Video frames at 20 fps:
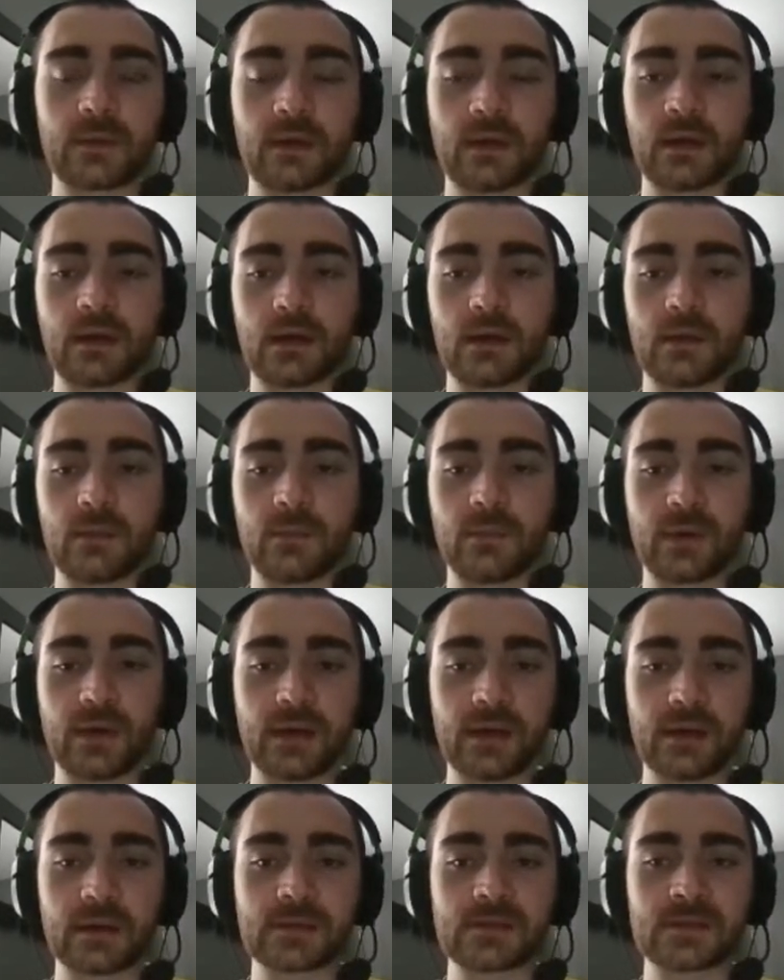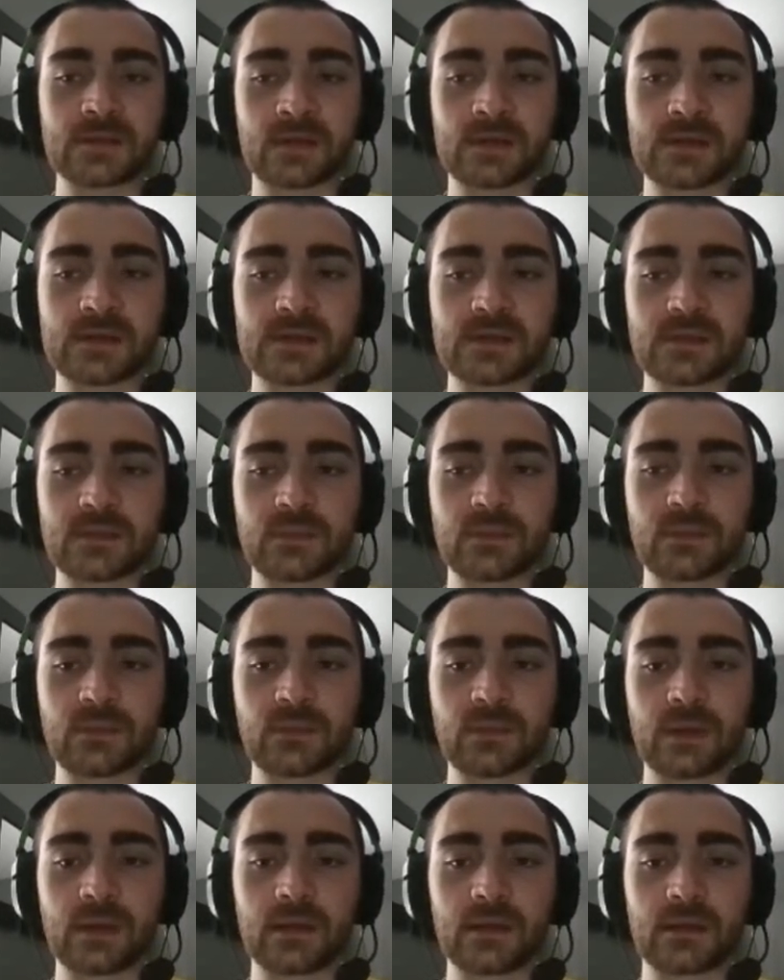But it's not as simple
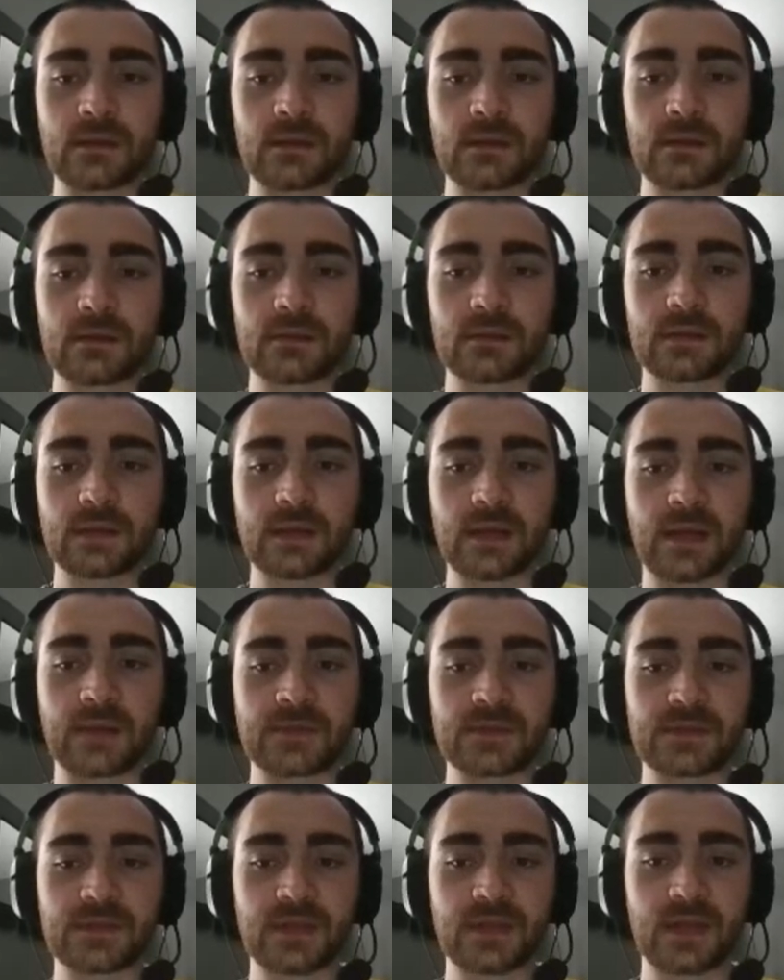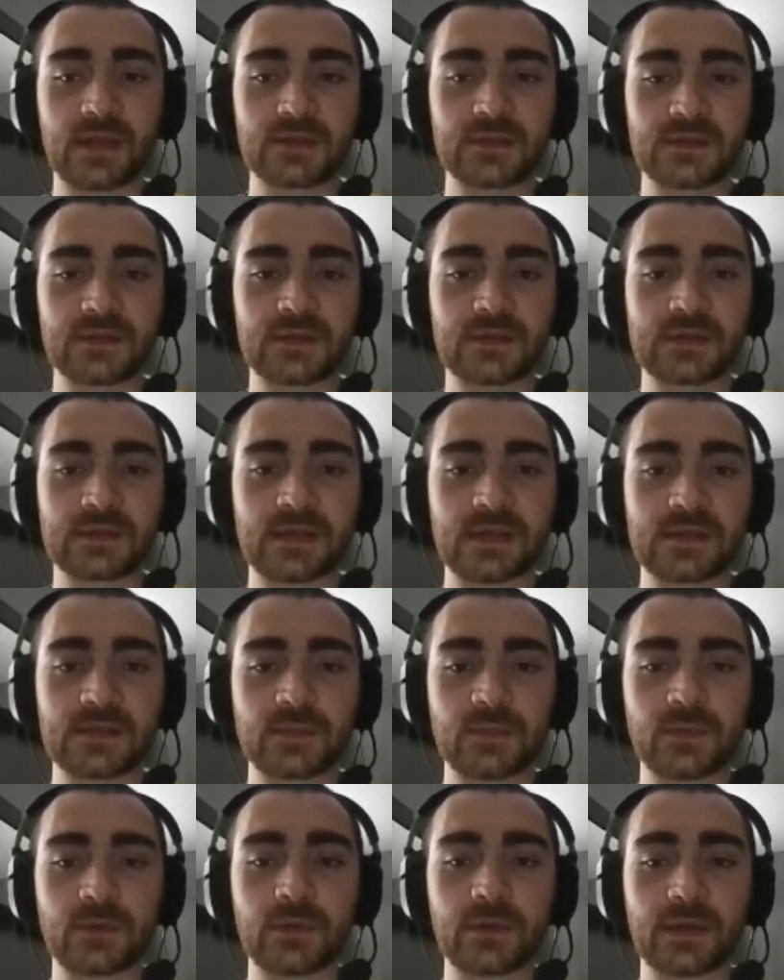when the gaps change. So this guy's
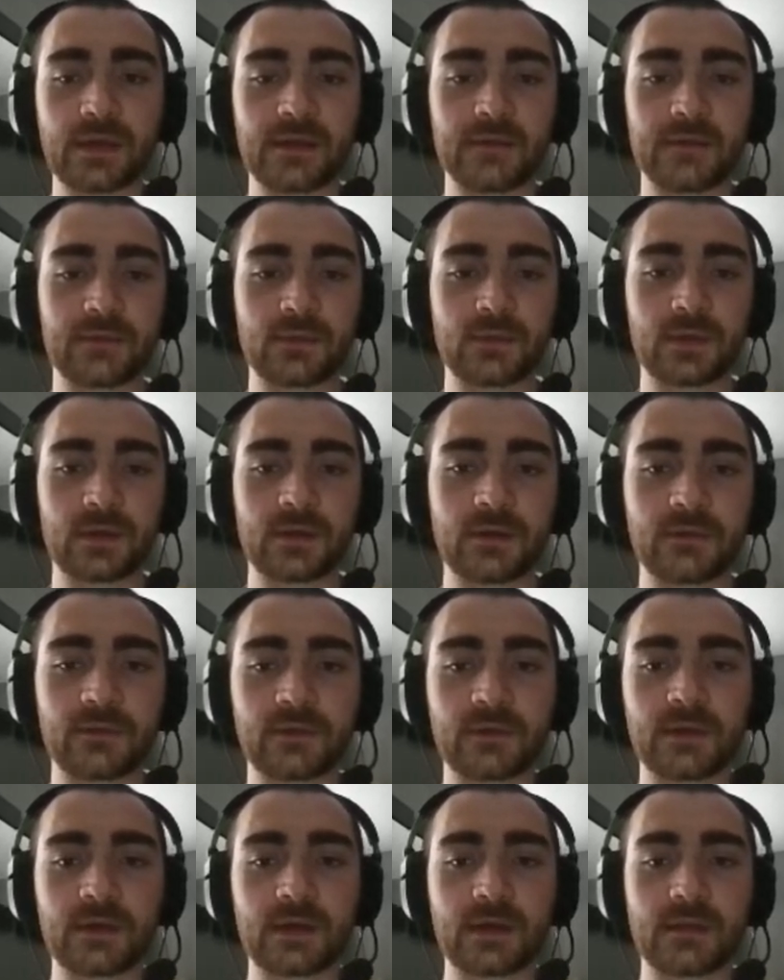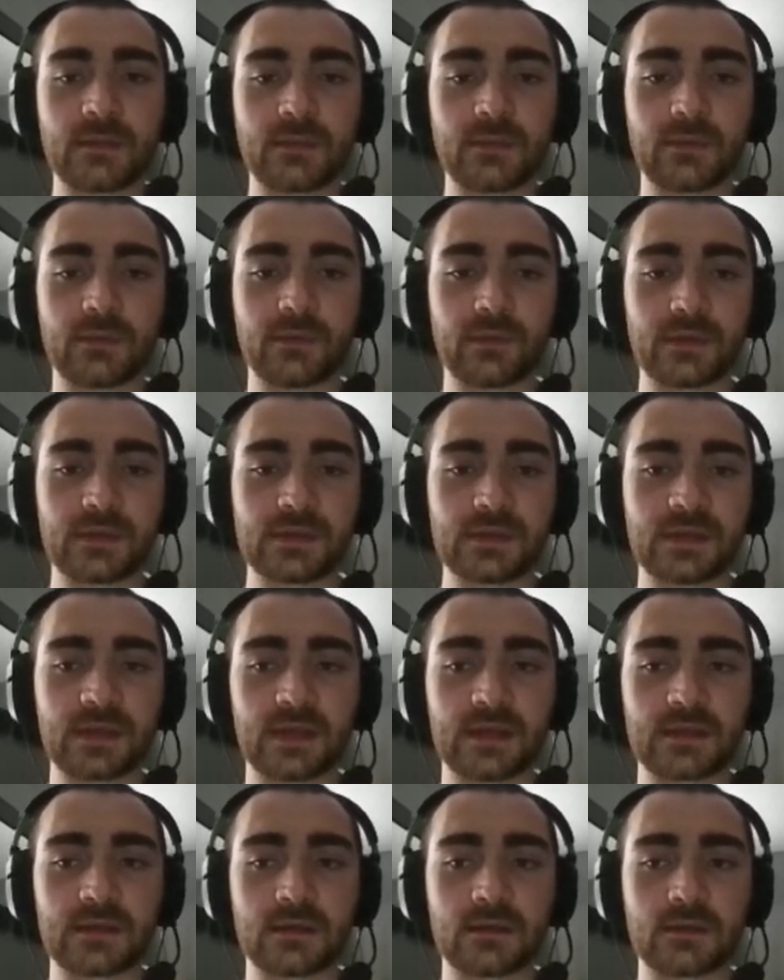pulling everyone over. You got to pull the
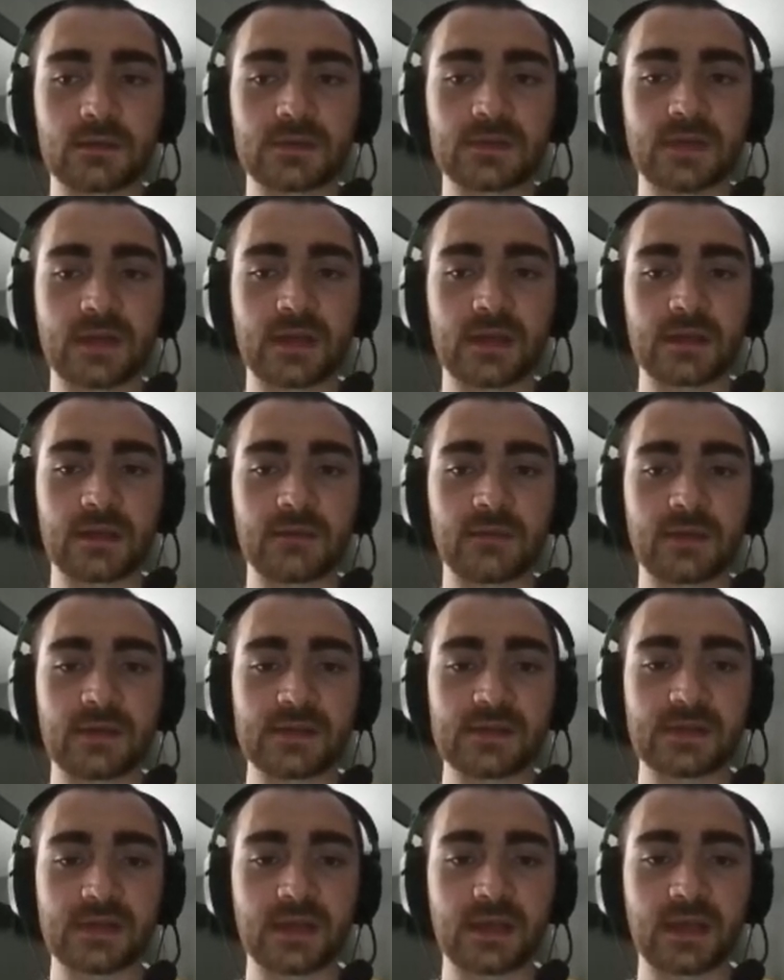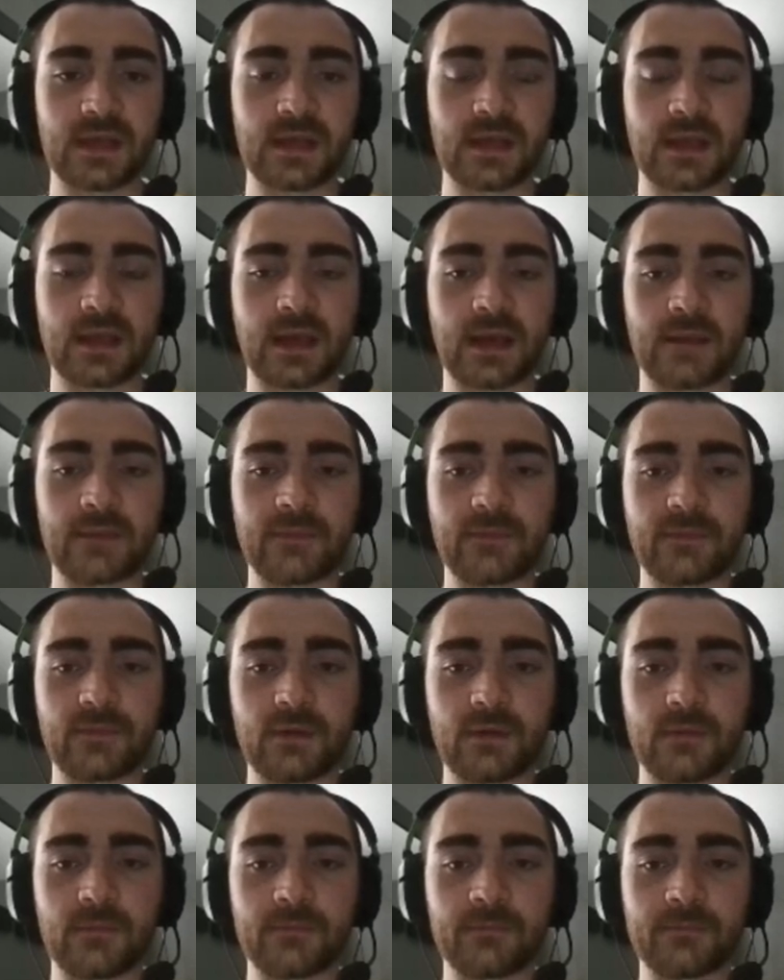chain. The whole second level has to gain a gap
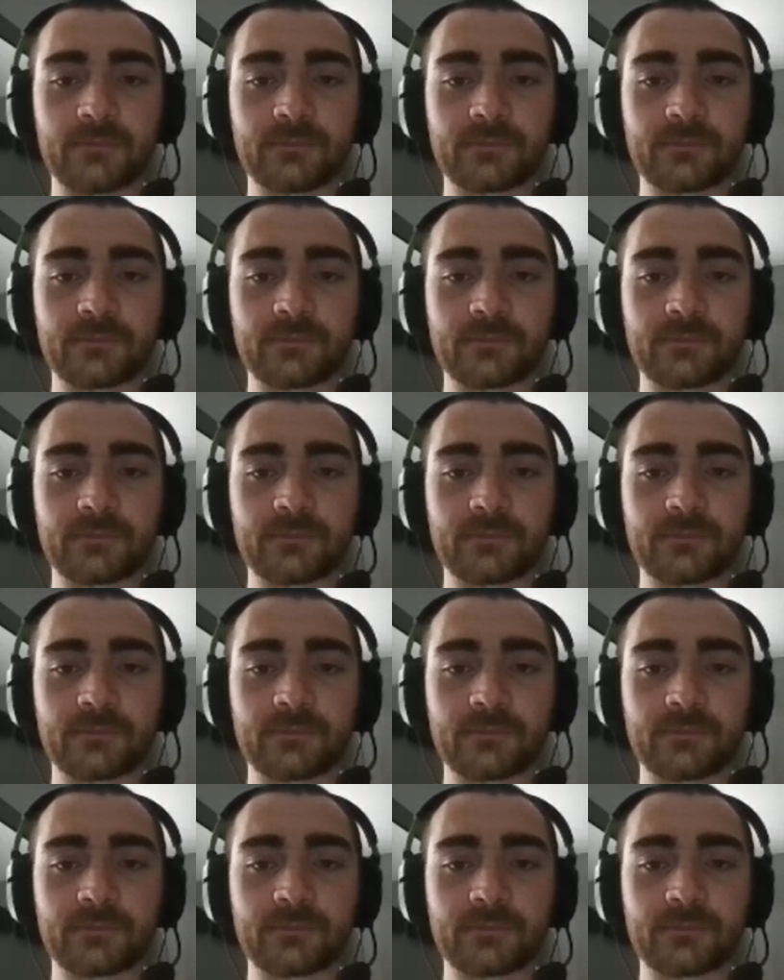from